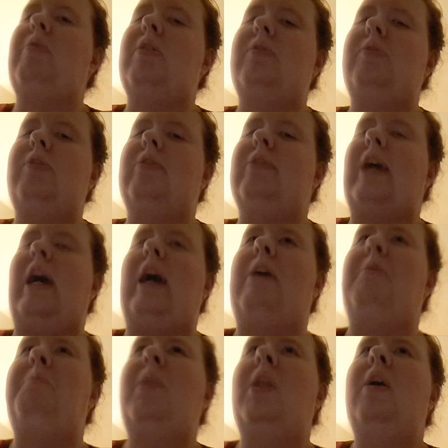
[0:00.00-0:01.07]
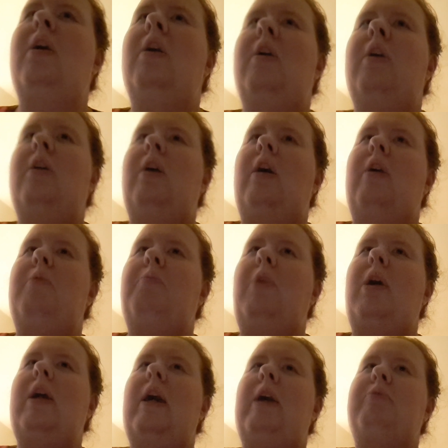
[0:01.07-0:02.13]
would do that
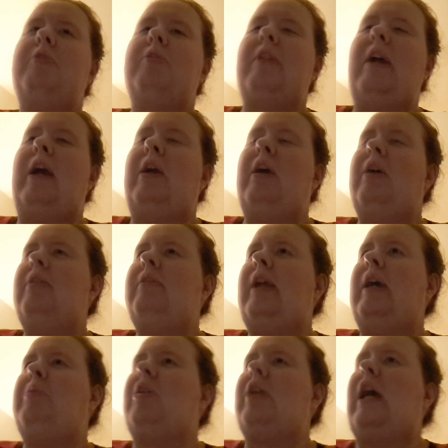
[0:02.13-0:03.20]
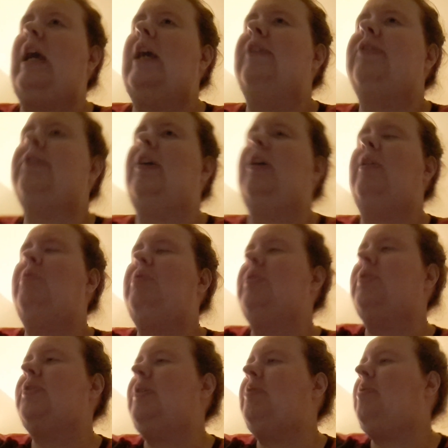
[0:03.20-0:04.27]
right after la- Labor Day. So
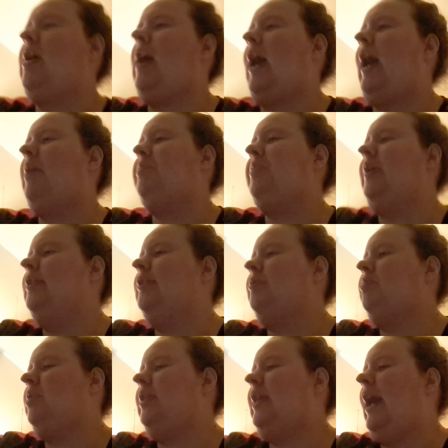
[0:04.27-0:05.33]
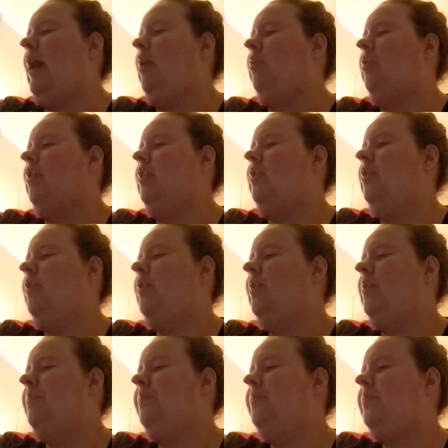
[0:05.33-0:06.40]
we'll see what happens with that one.
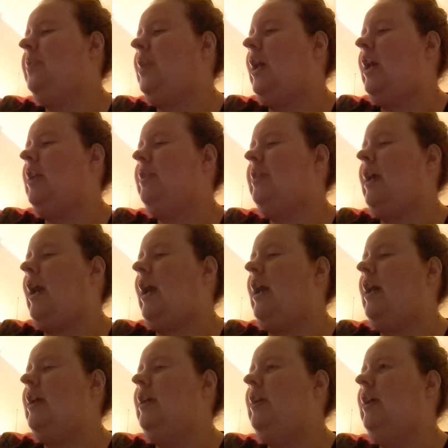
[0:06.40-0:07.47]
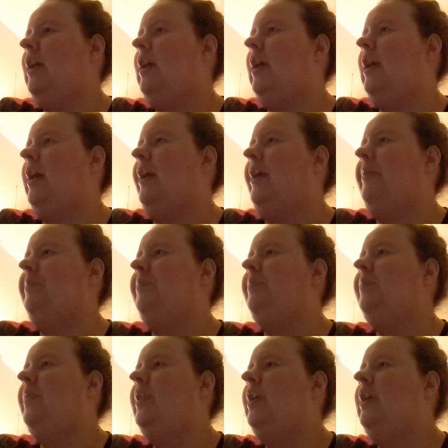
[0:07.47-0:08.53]
Not that um,
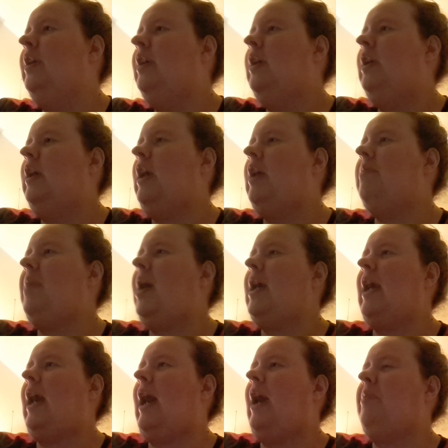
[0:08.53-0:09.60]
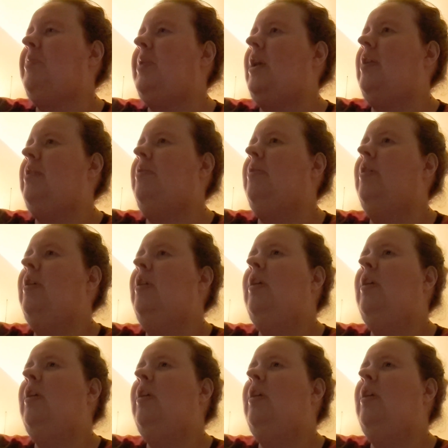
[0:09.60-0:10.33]
it might happen,